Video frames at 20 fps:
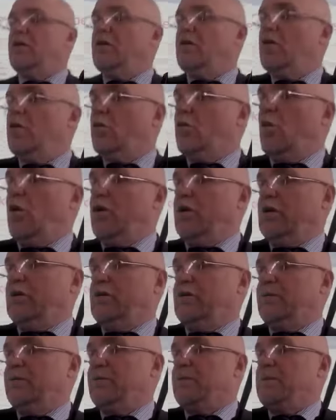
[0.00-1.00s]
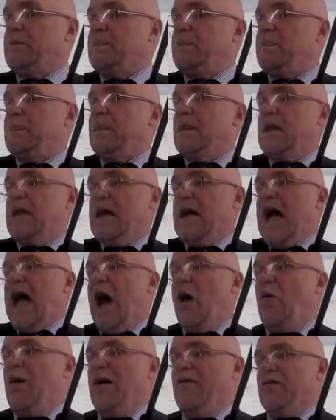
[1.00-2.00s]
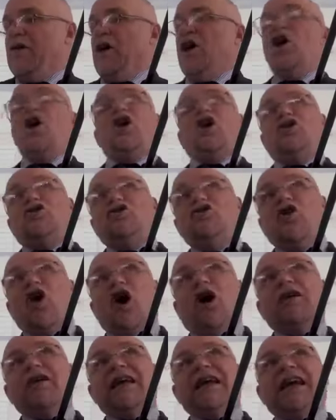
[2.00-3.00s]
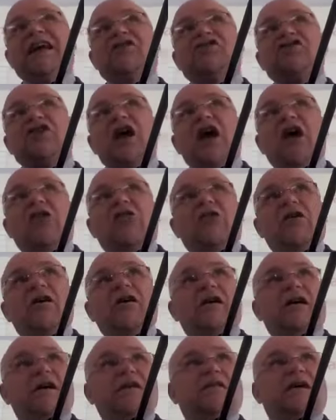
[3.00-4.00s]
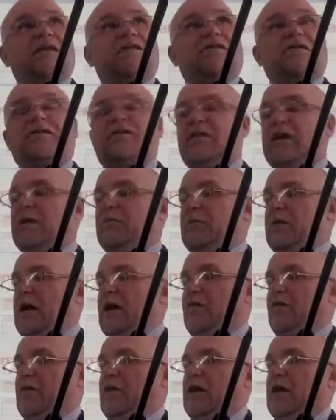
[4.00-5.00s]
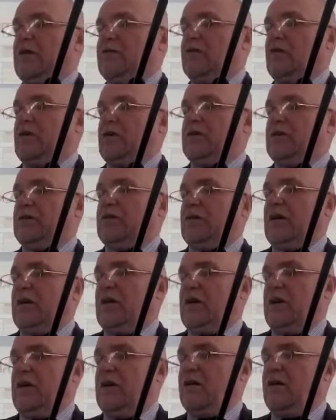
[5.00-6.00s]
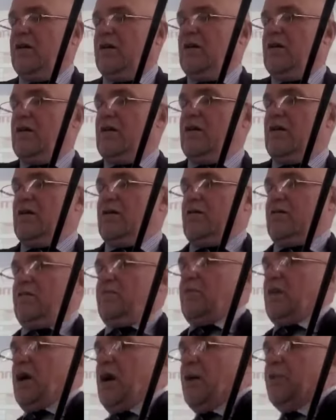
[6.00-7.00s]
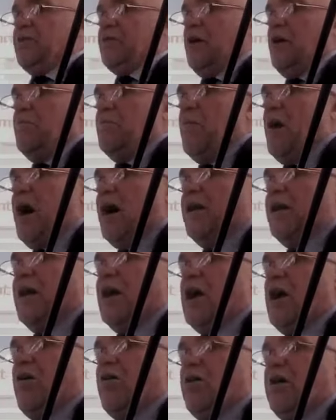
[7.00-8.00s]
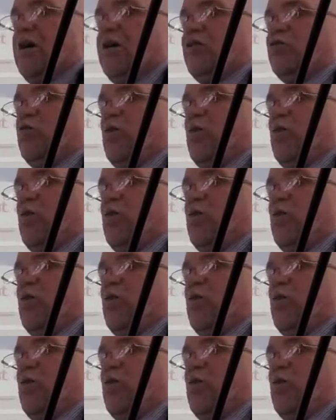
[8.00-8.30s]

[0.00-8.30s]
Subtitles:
words. However, not each error is at the same level. As you can see here, perhaps a minor error is